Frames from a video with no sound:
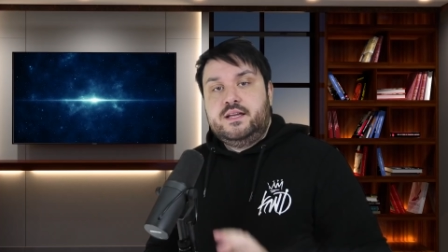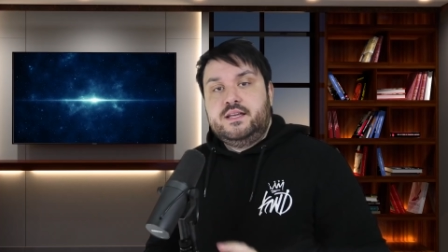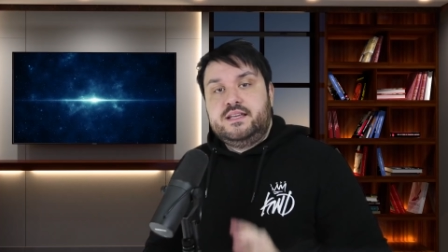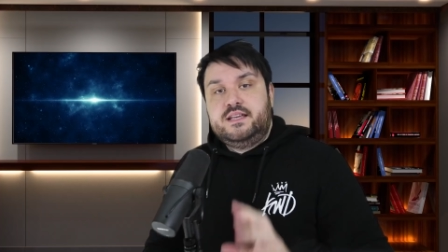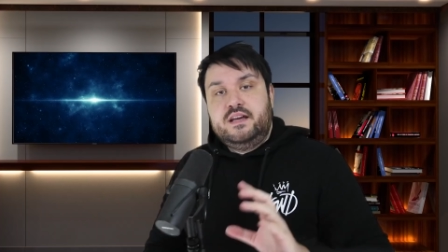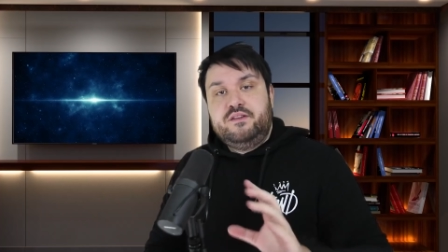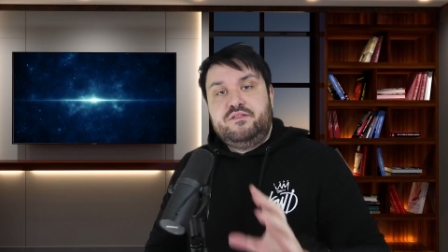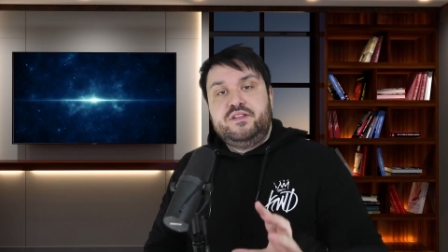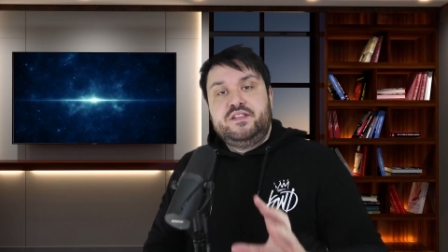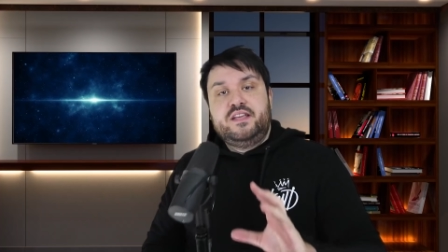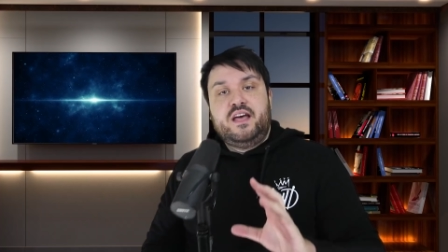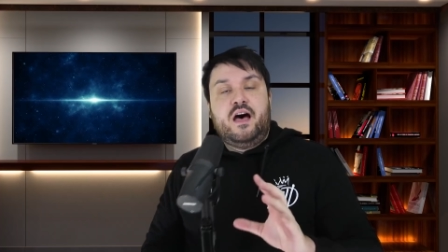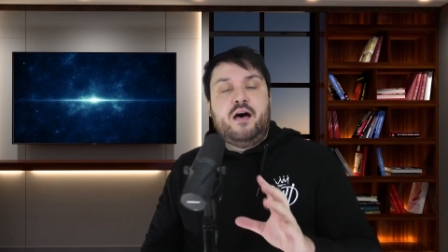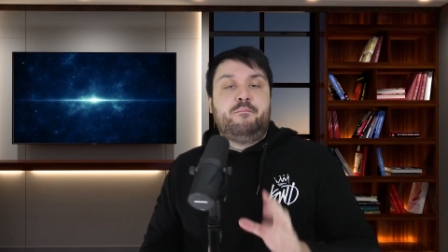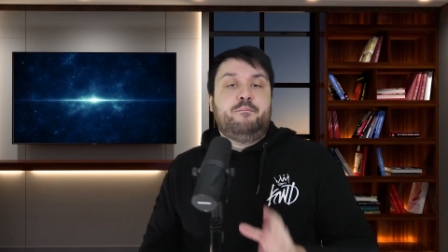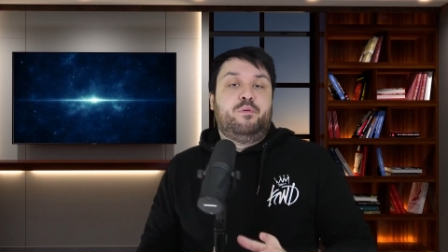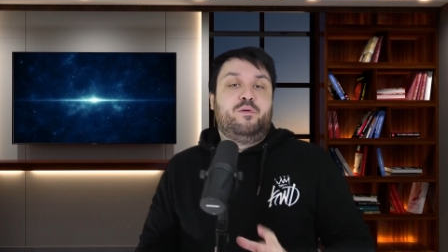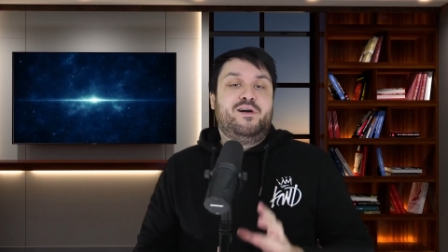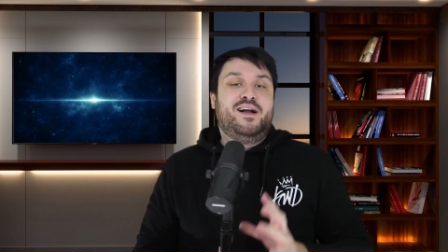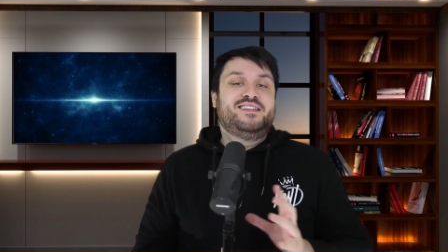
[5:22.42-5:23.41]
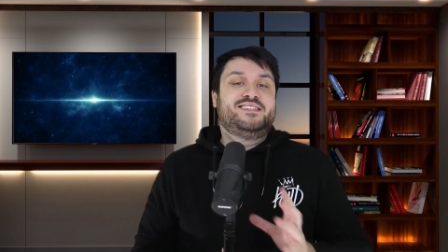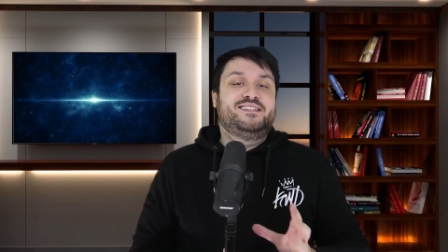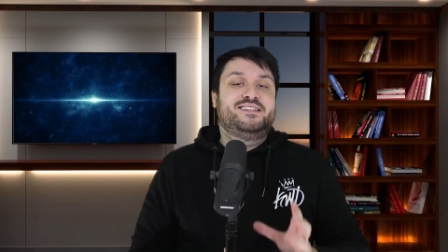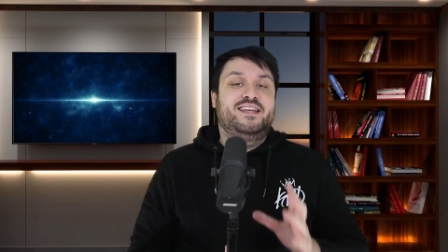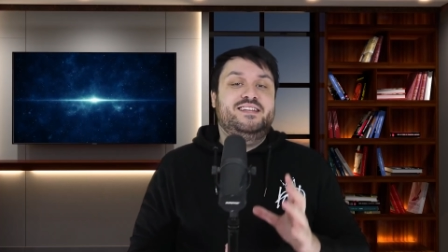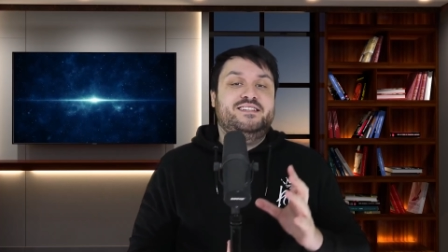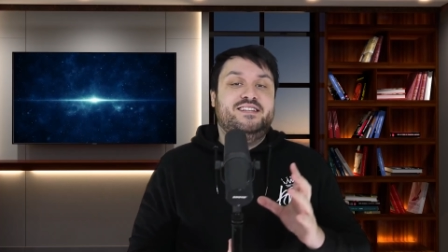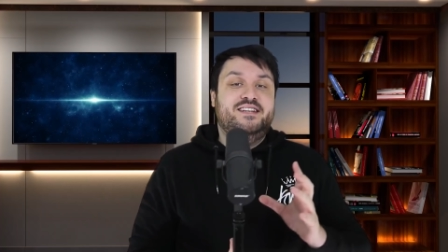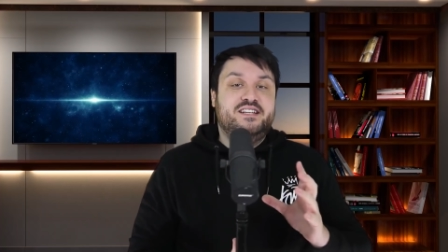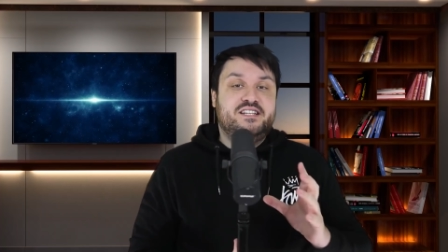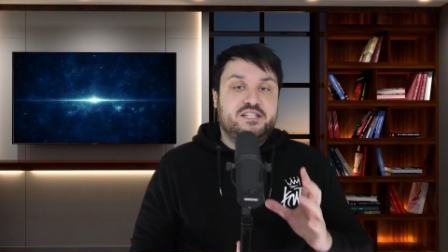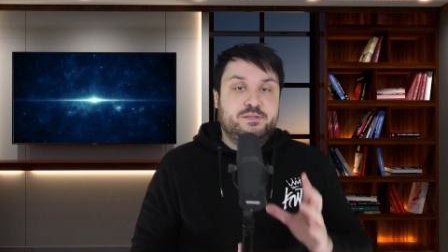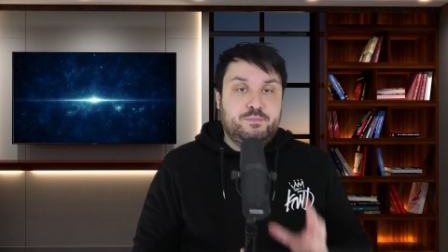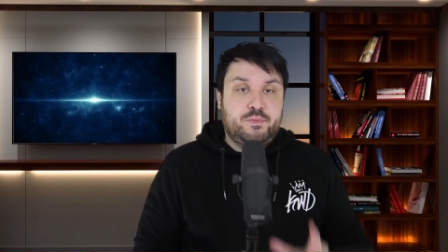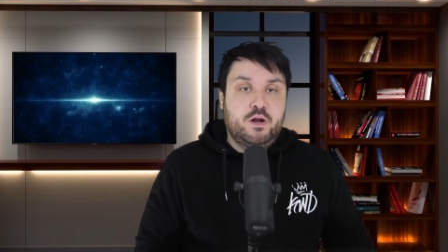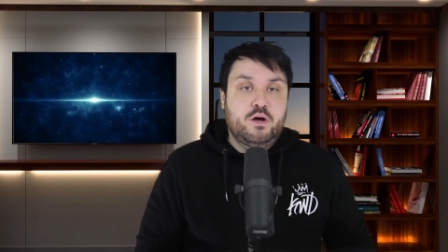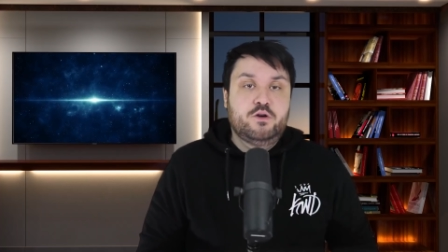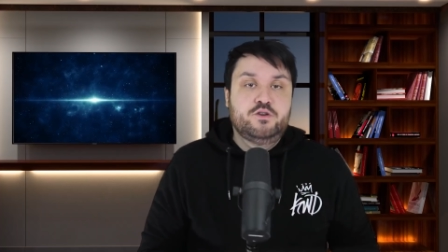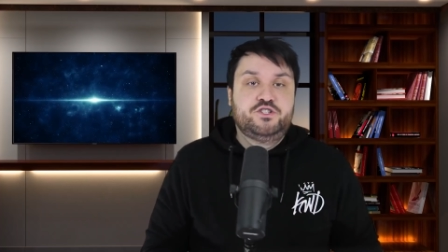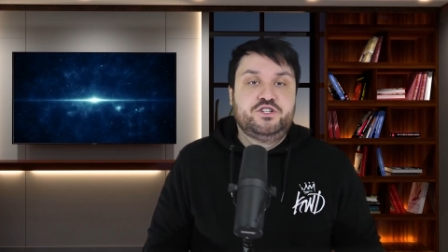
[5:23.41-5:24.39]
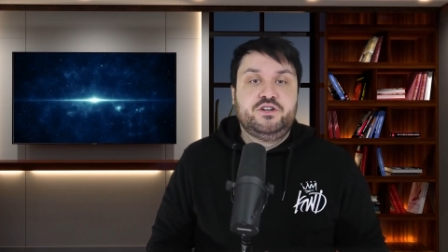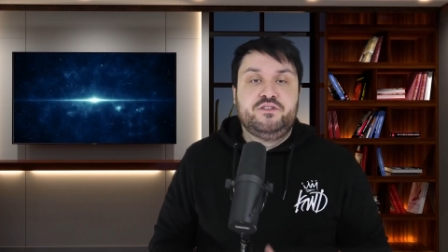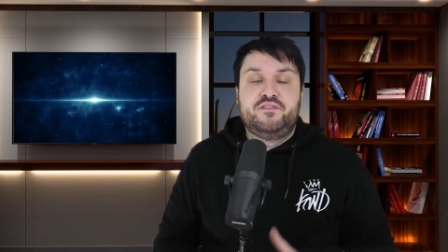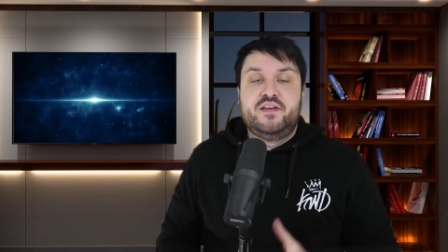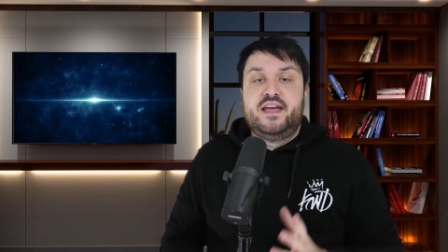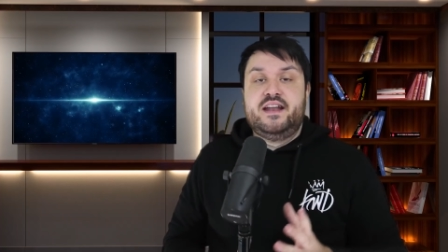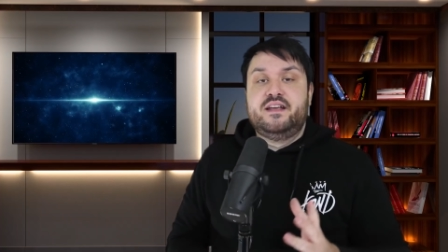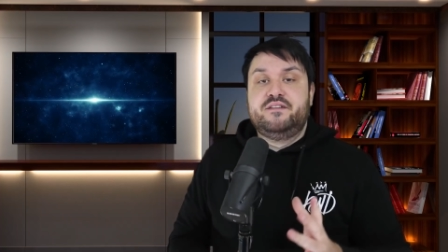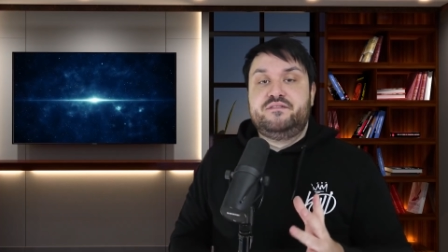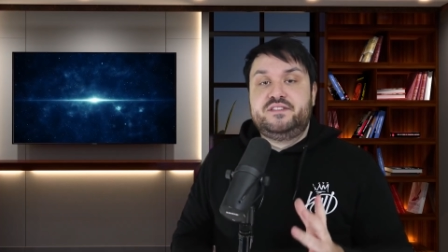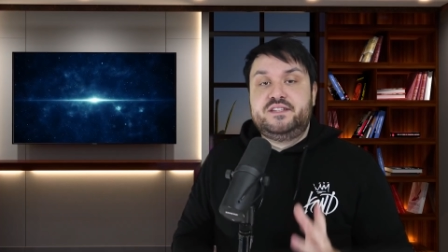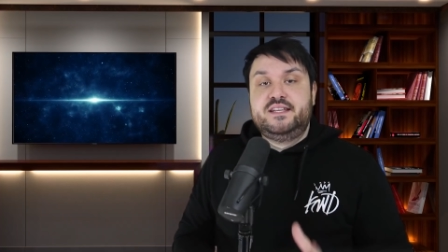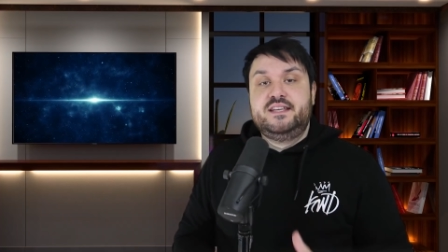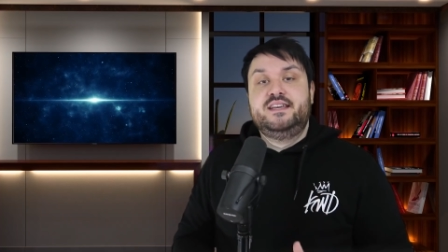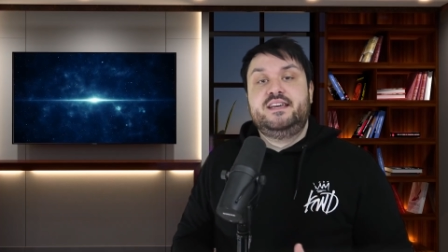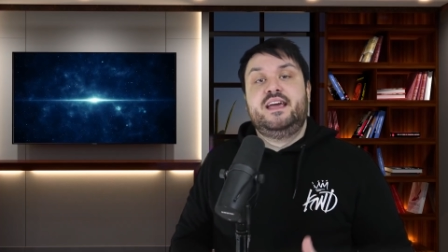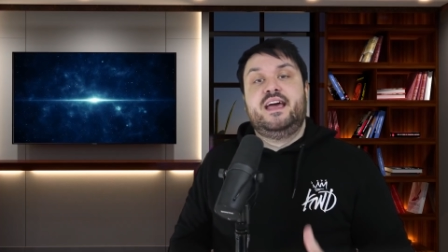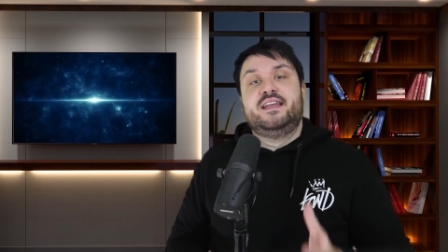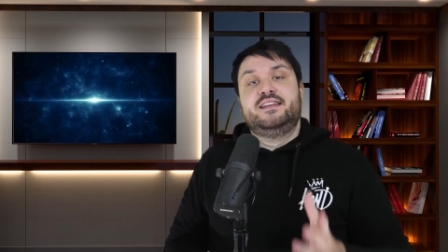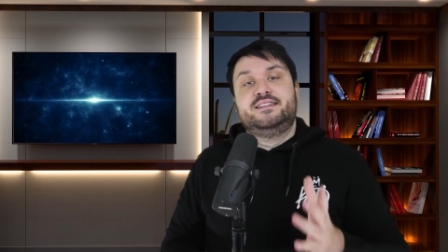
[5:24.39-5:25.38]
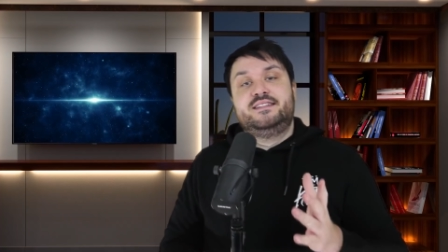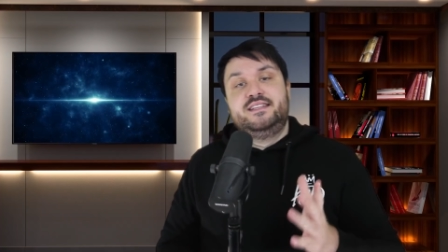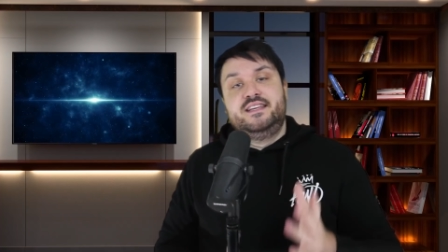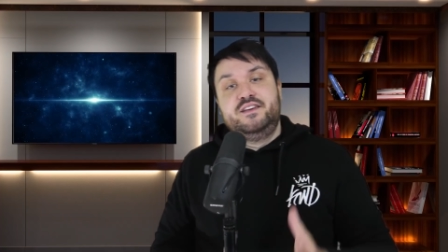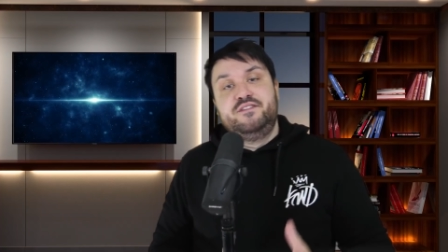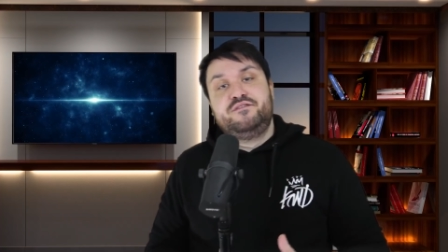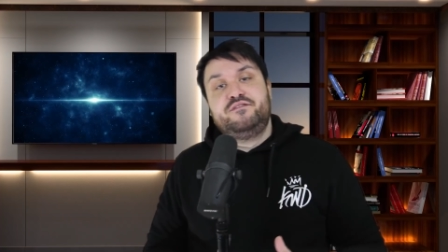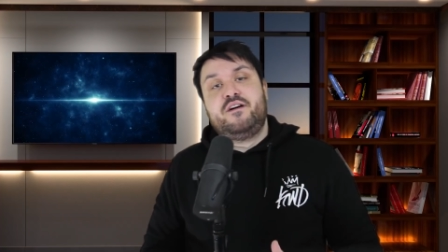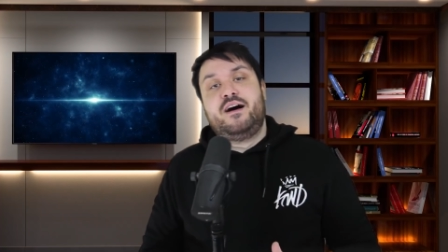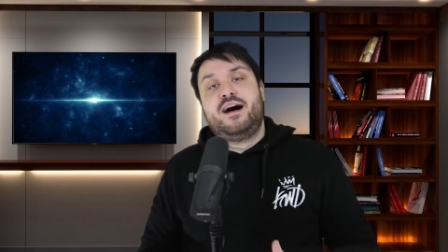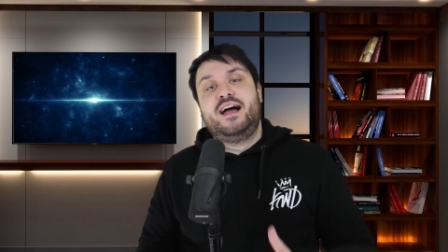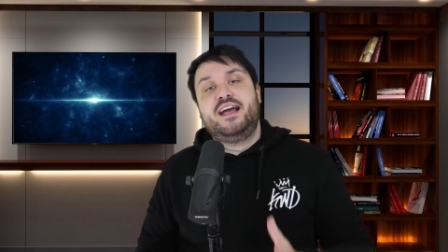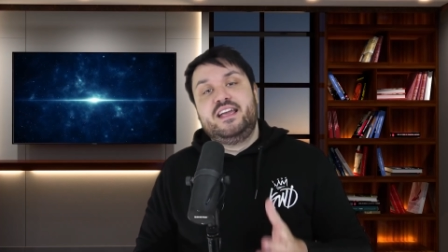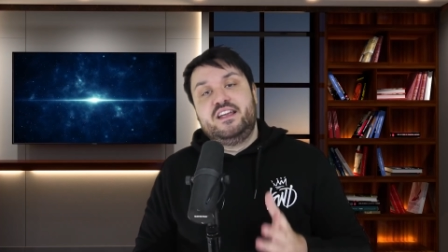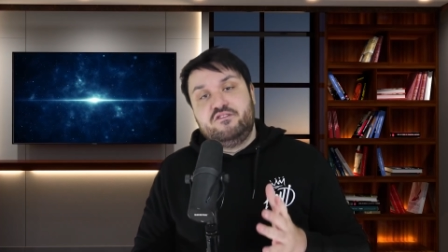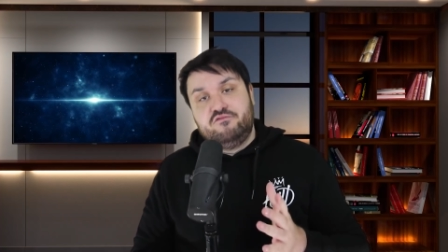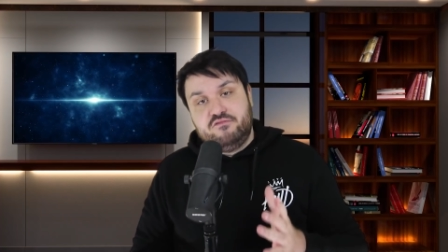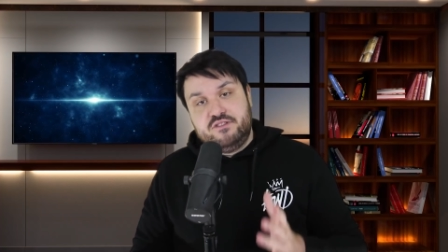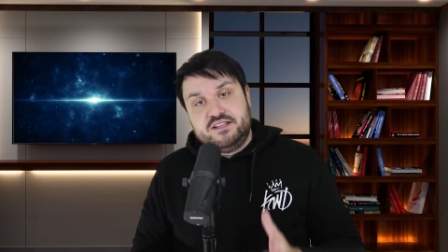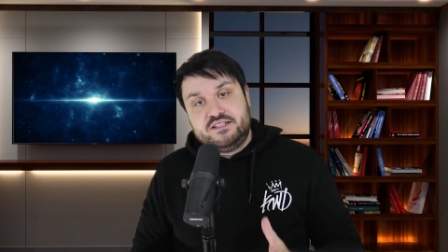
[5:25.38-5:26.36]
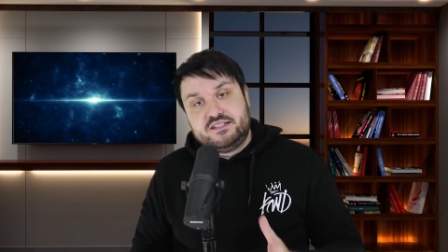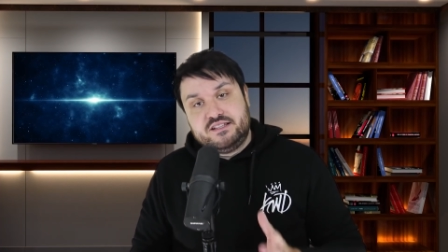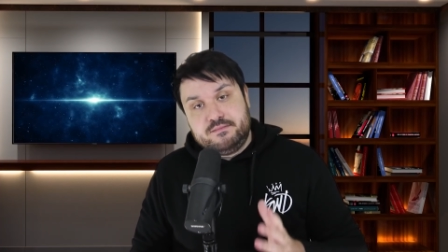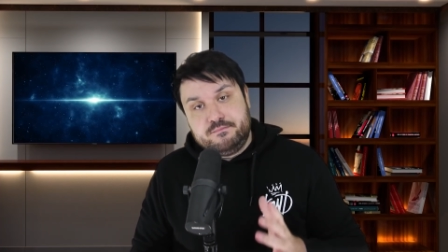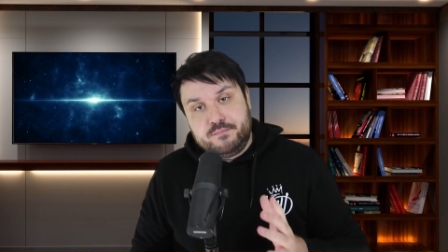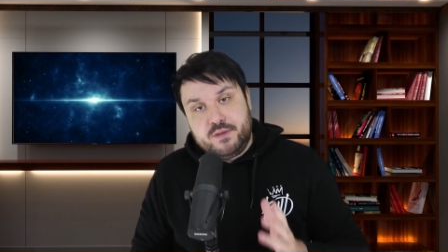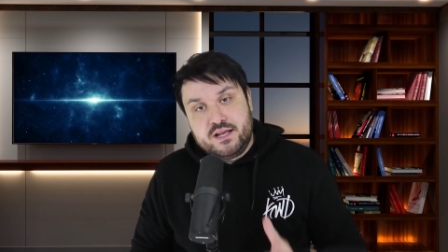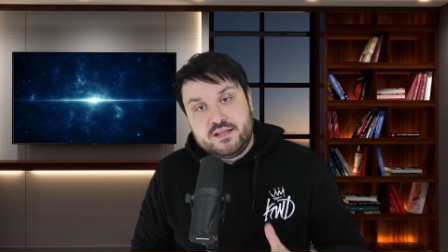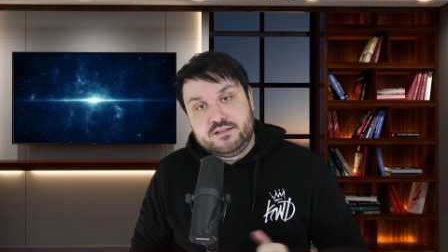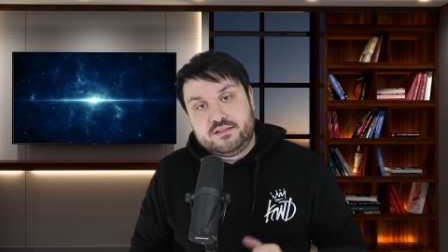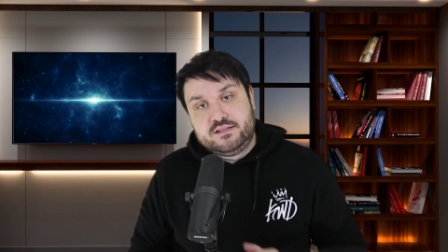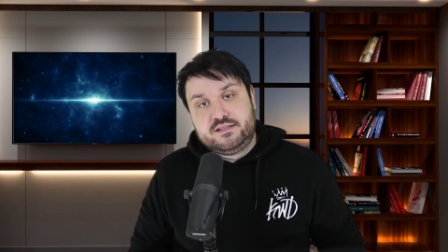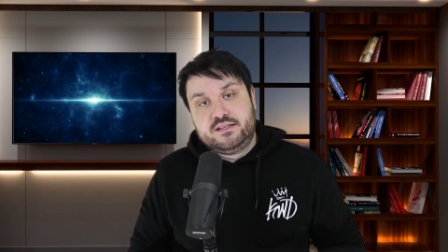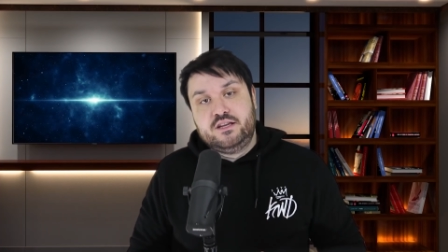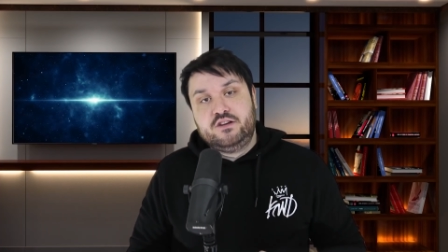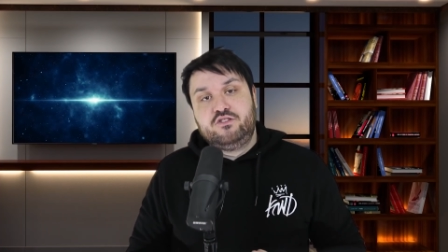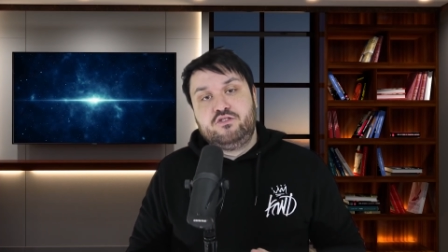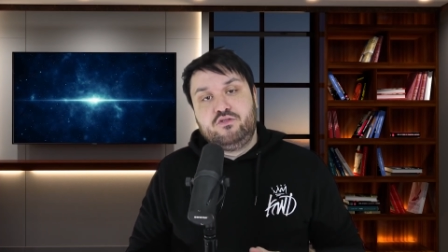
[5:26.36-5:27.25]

Given the unprecedented explosion of NFT and DeFi in recent months,